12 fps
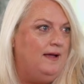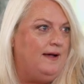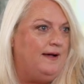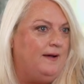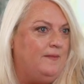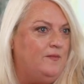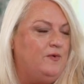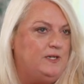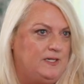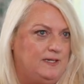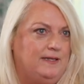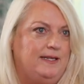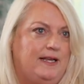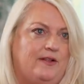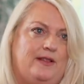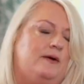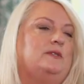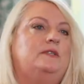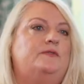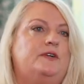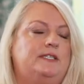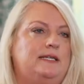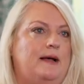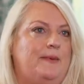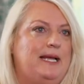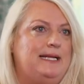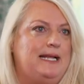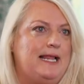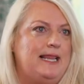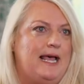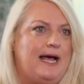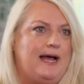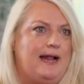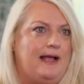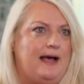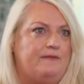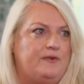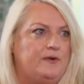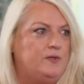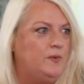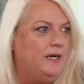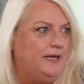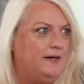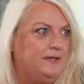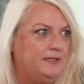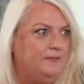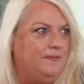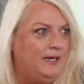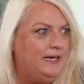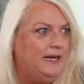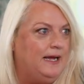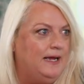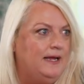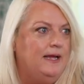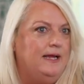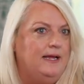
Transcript: um, which you know that was the first time I had done that after 20 years in media.